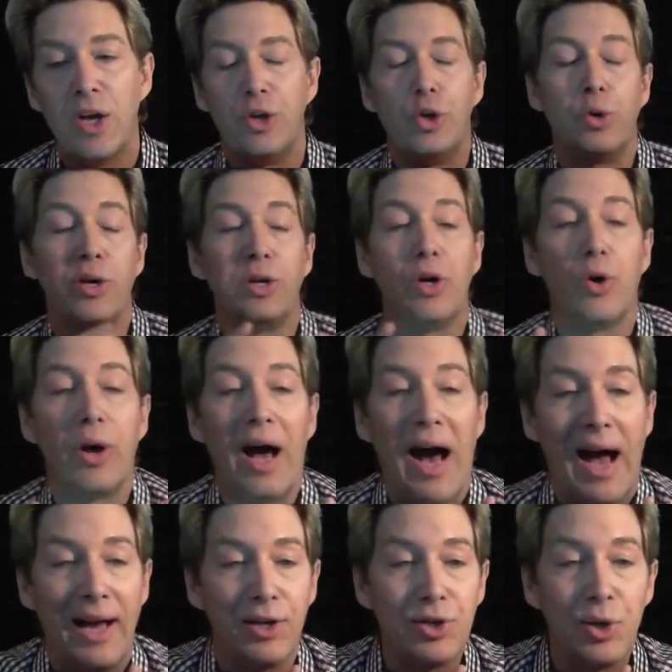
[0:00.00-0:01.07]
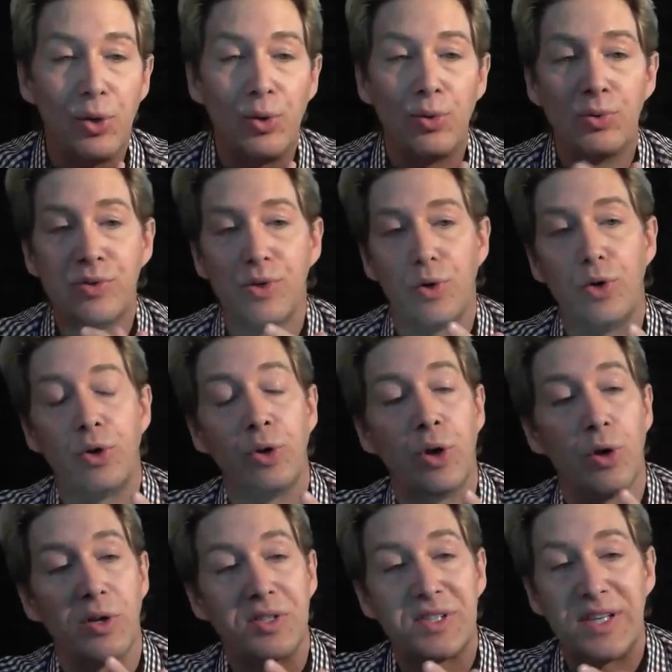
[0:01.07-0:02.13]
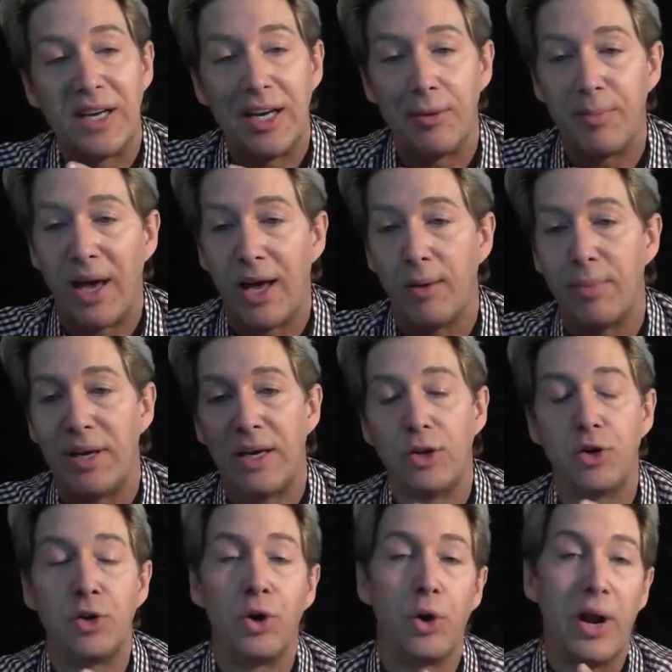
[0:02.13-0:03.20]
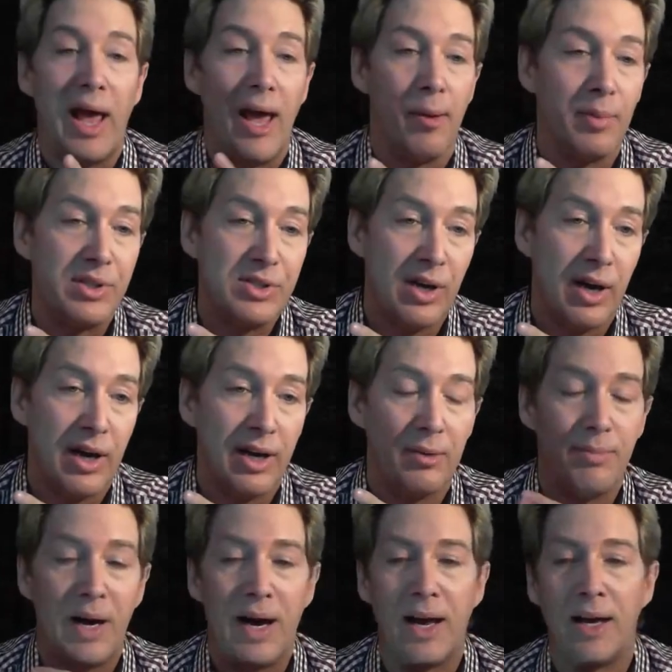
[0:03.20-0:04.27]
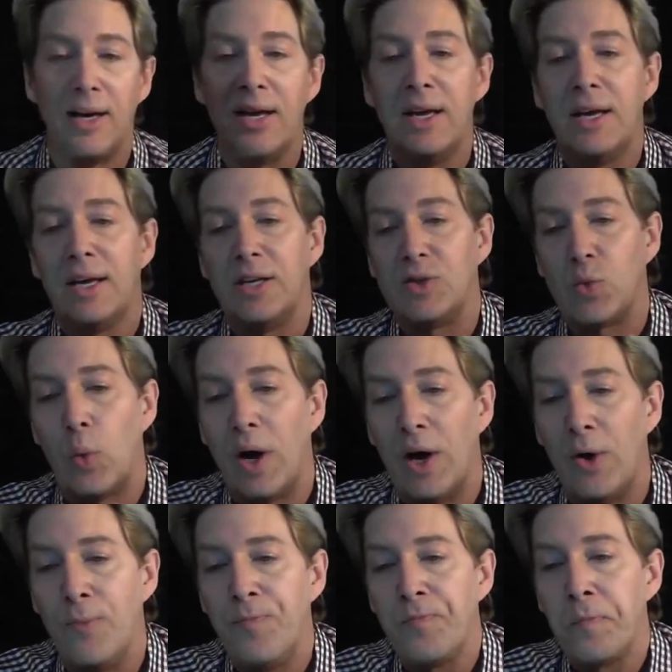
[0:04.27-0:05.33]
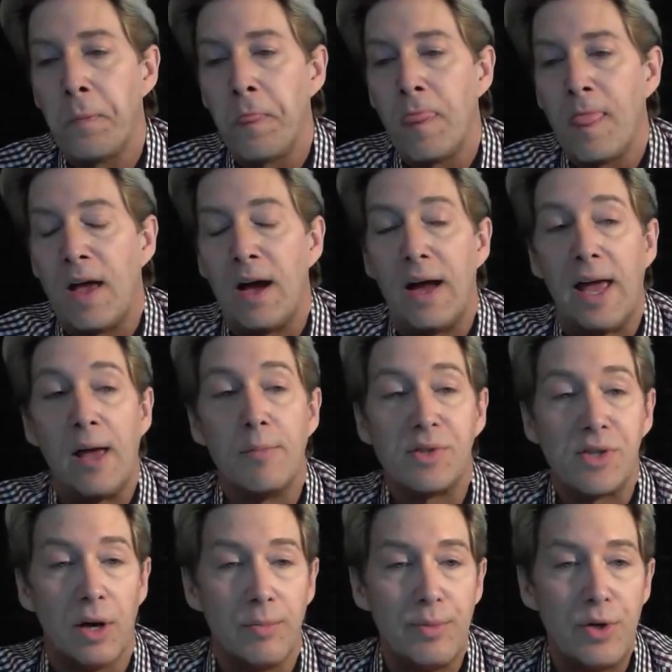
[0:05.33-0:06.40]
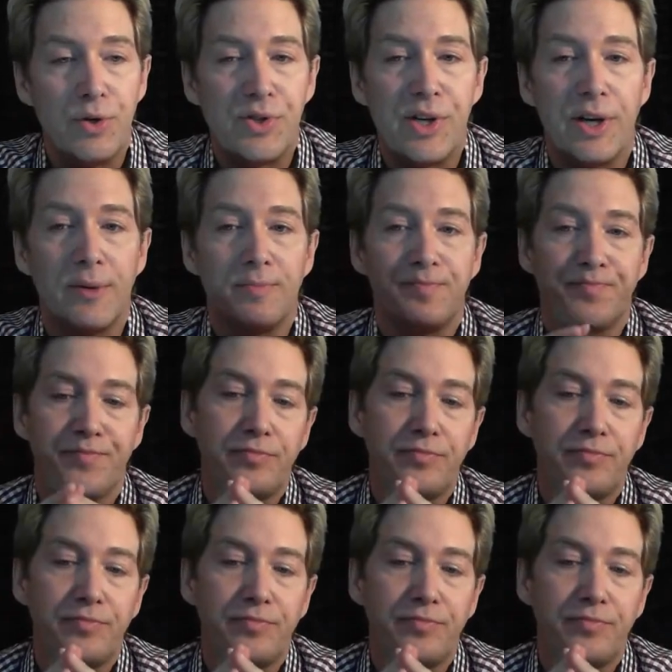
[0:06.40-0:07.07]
You can go to iTunes, or you can go to CD Baby. You can go to Amazon and buy it as well, Amazon Music.